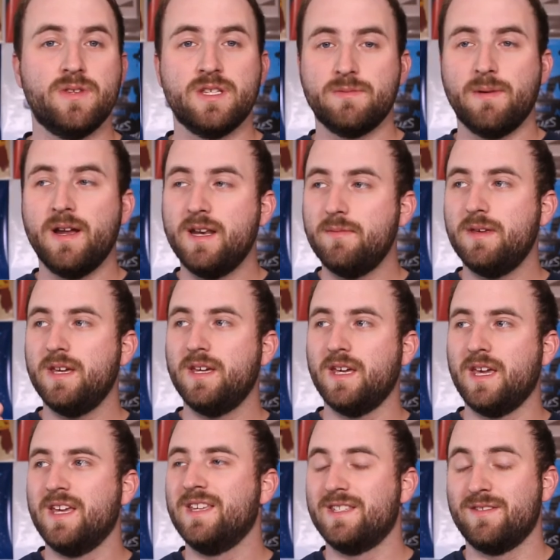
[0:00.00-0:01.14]
despite it being
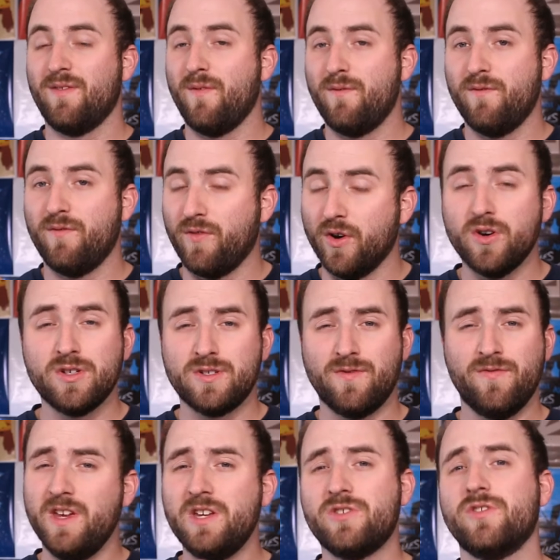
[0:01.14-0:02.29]
his first
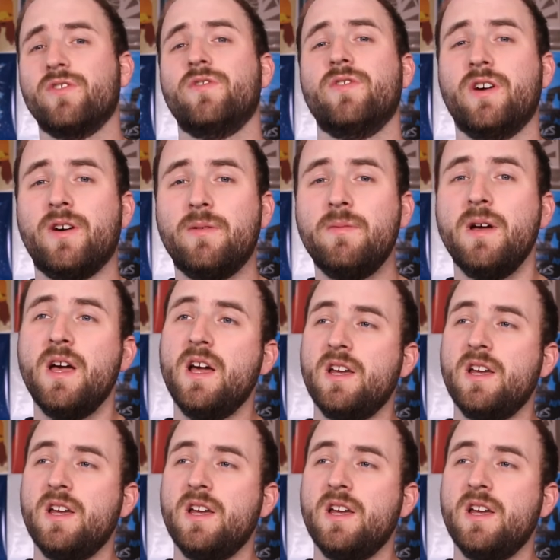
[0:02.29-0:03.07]
feature film,